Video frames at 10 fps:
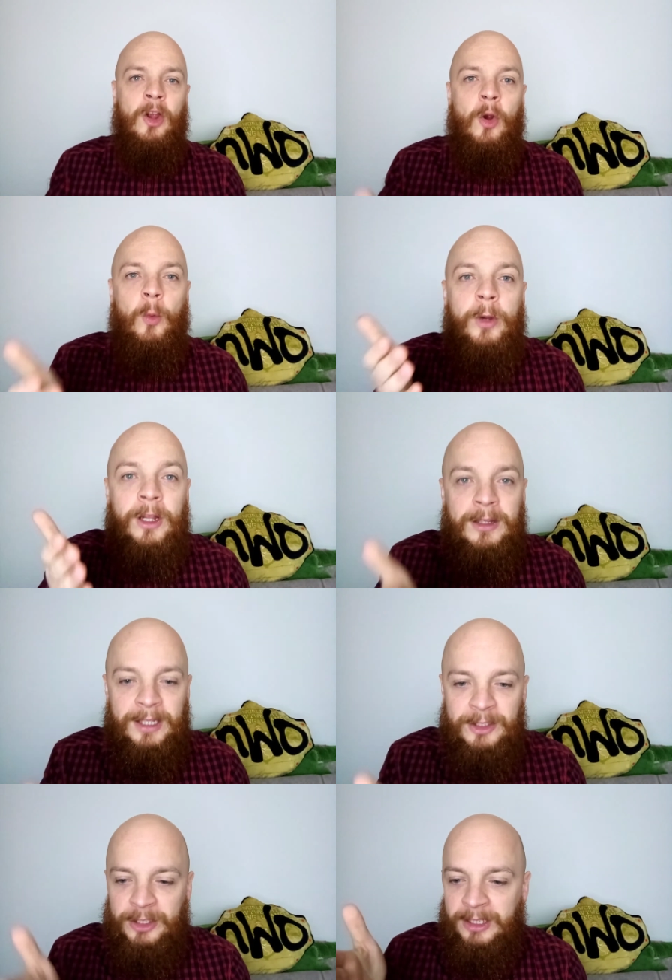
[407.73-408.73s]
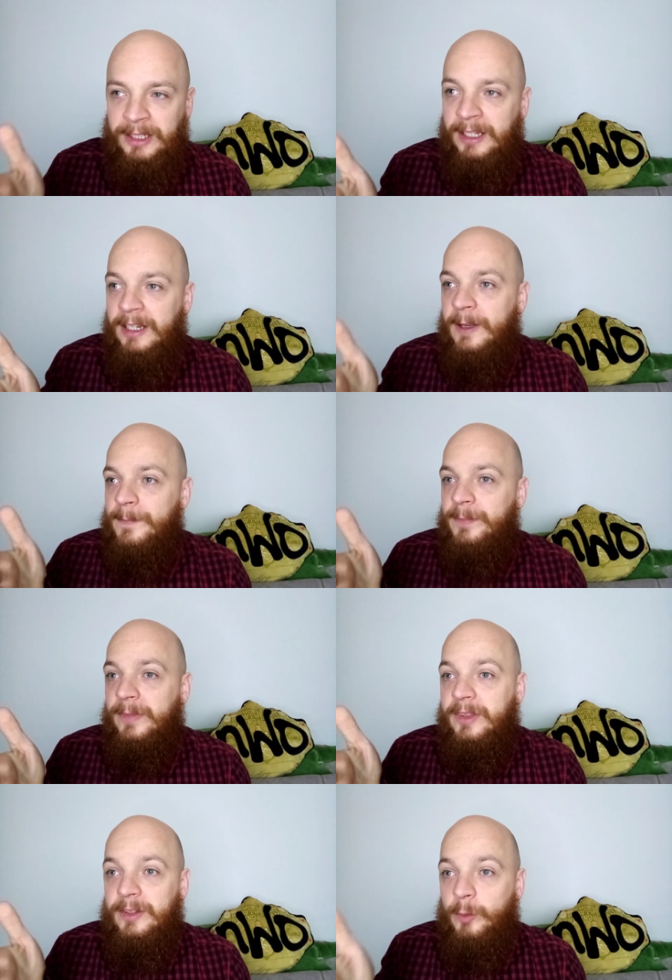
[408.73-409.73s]
We are literally
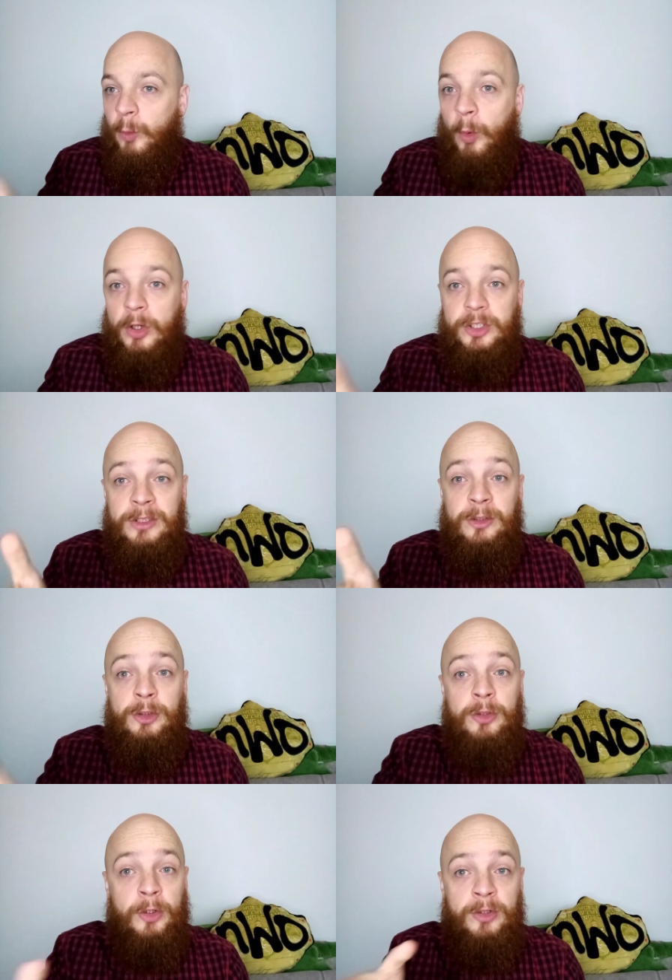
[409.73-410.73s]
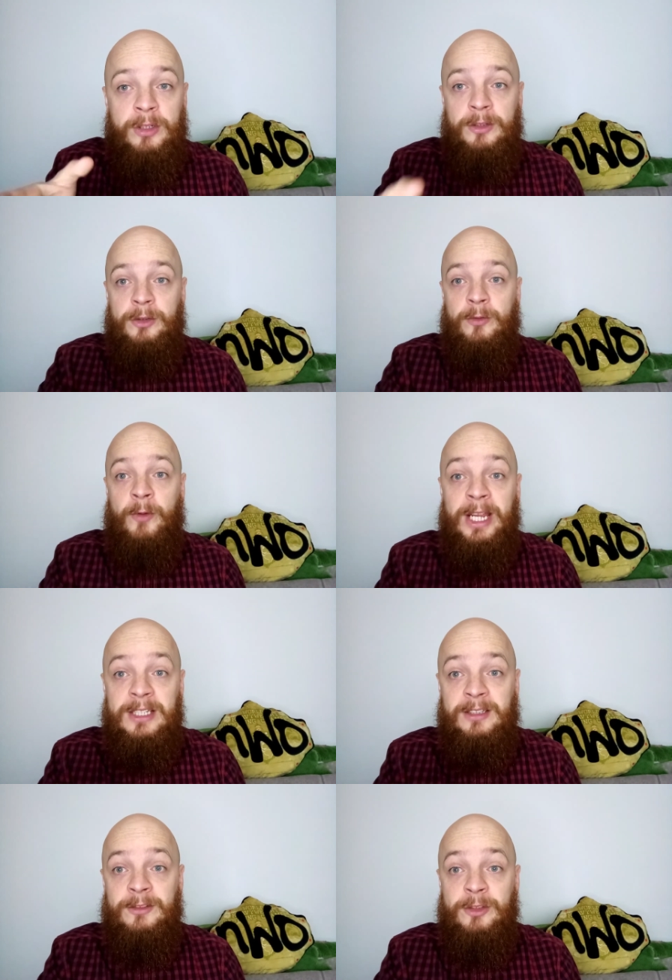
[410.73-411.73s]
watching good
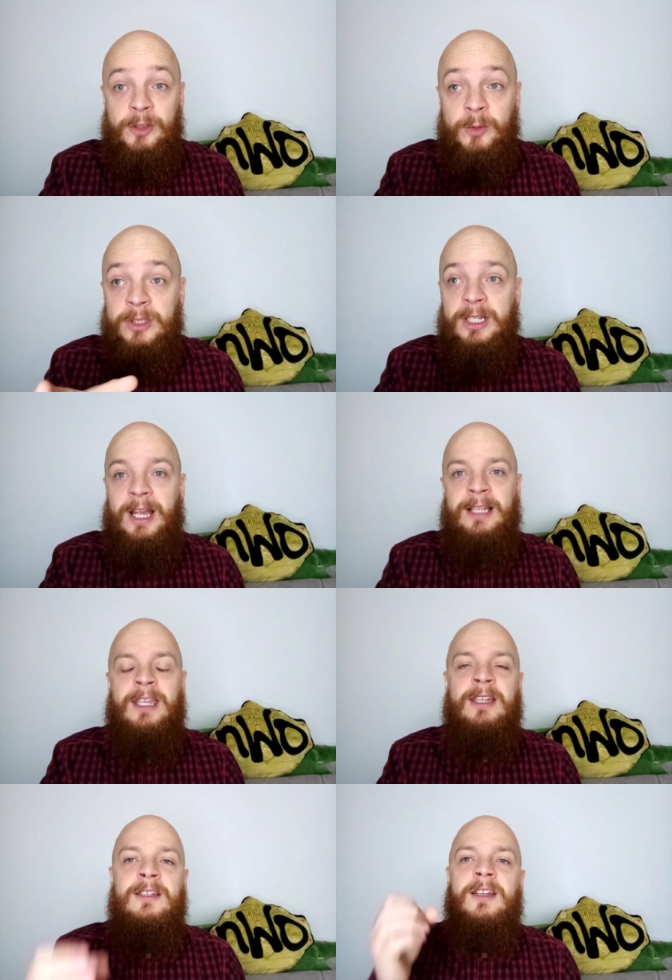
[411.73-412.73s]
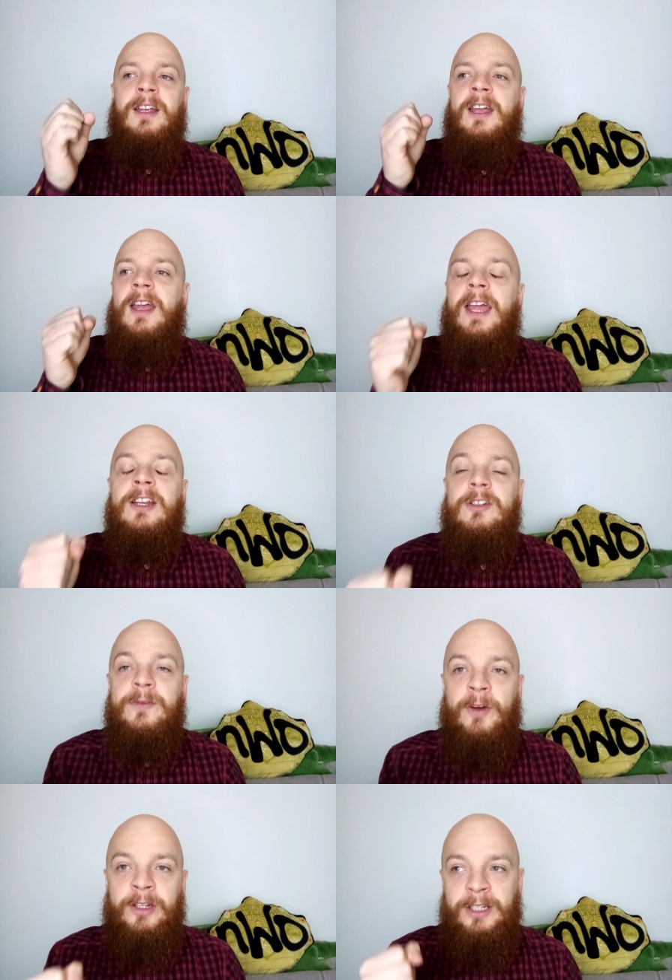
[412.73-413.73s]
wrestling shows again, and it's
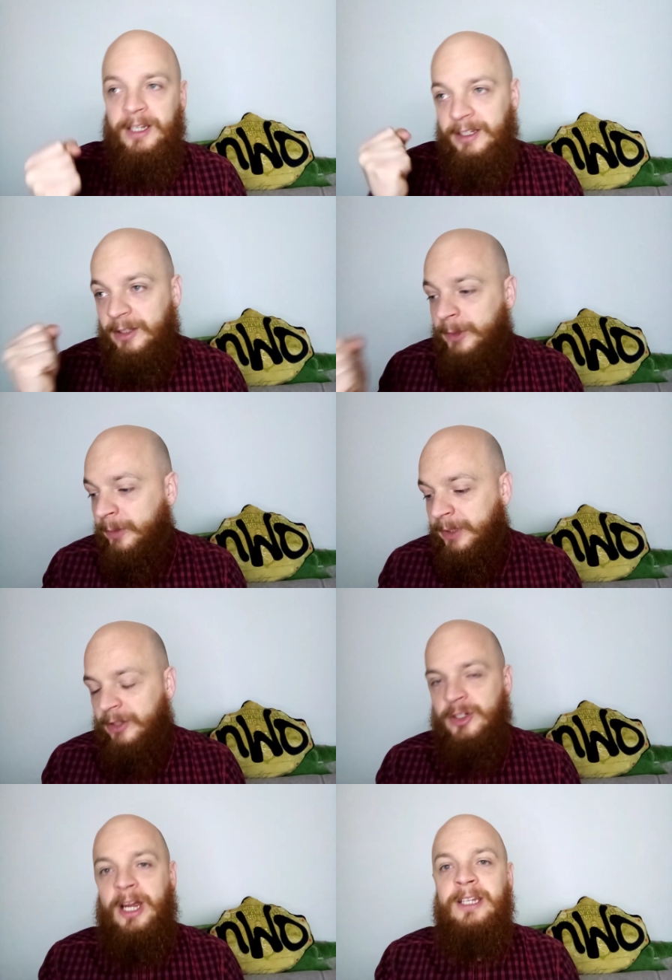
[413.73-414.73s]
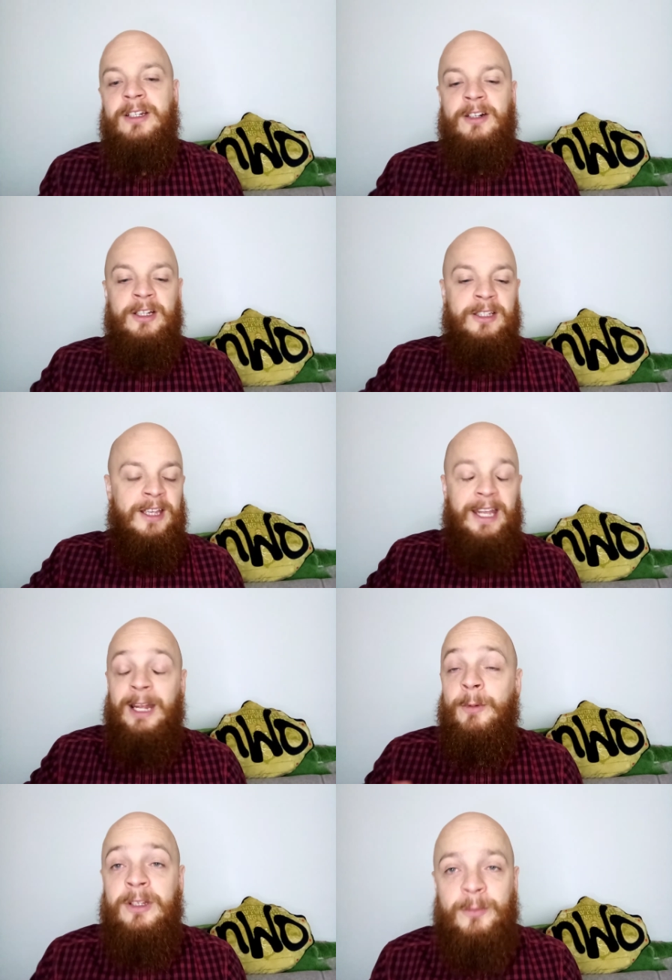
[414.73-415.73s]
fun. W W E are trying hard, and I
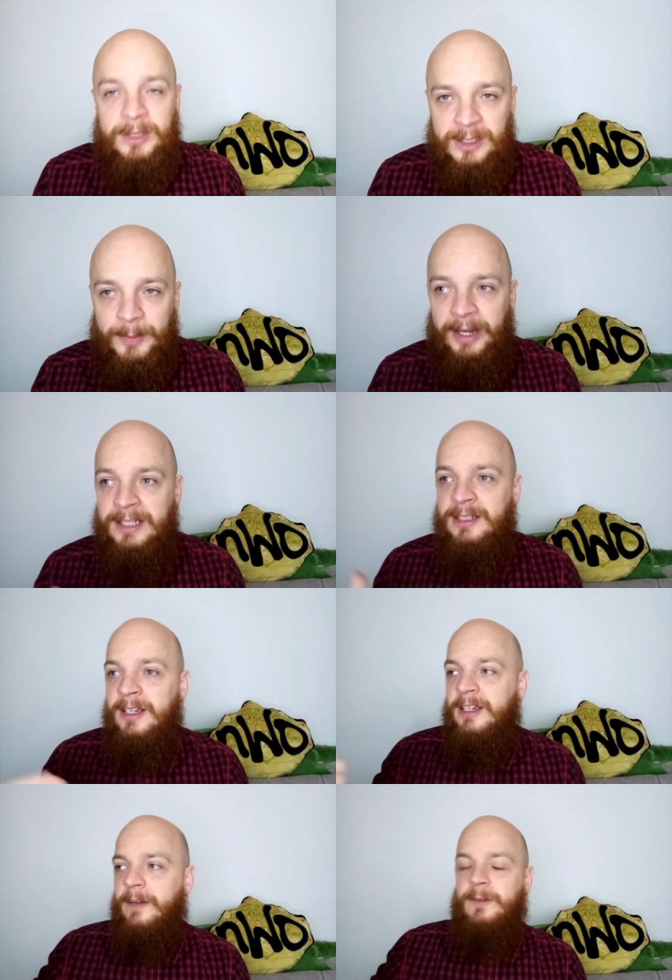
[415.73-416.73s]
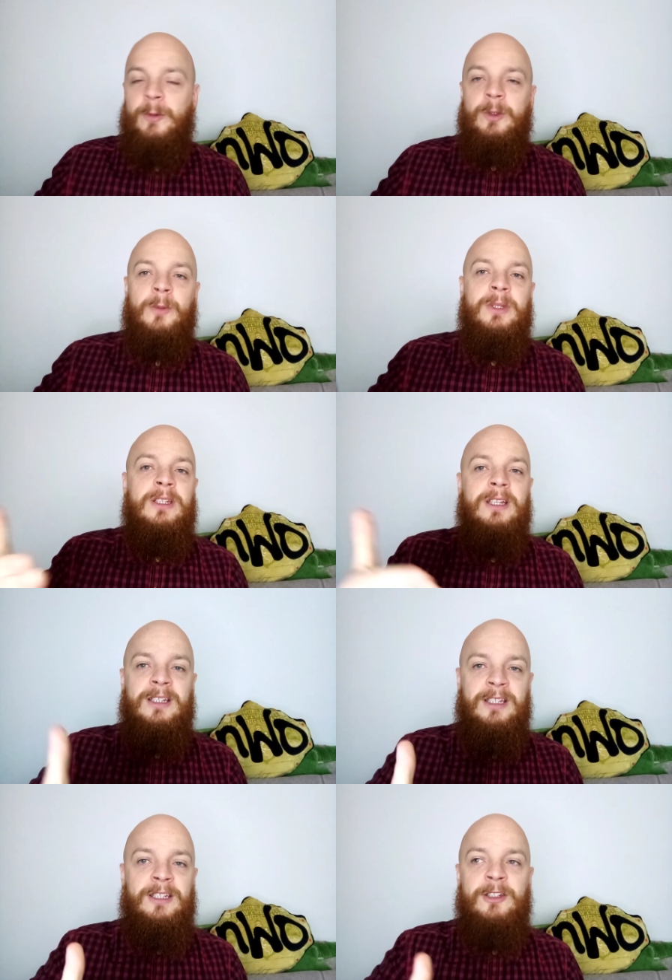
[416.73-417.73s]
wouldn't even be surprised if W W E and A
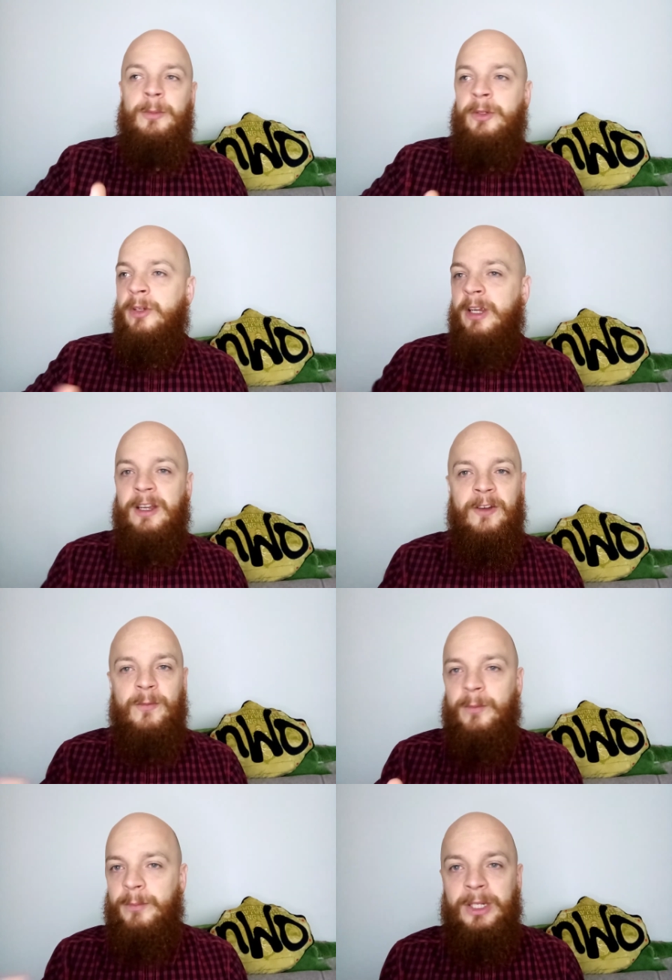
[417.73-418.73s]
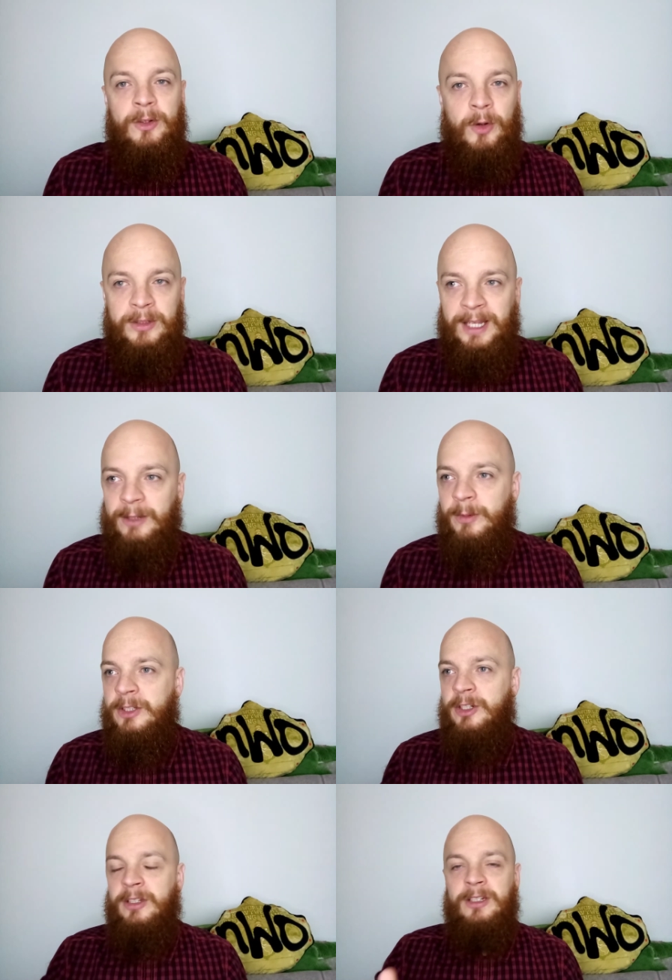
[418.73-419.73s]
E W have been in contact with
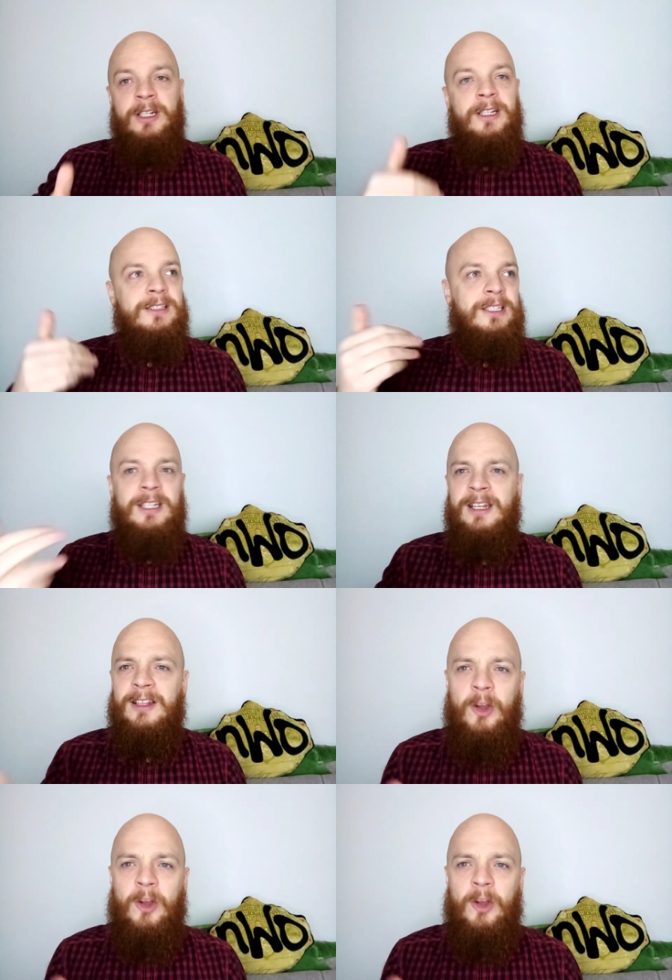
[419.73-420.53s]
each other to create a little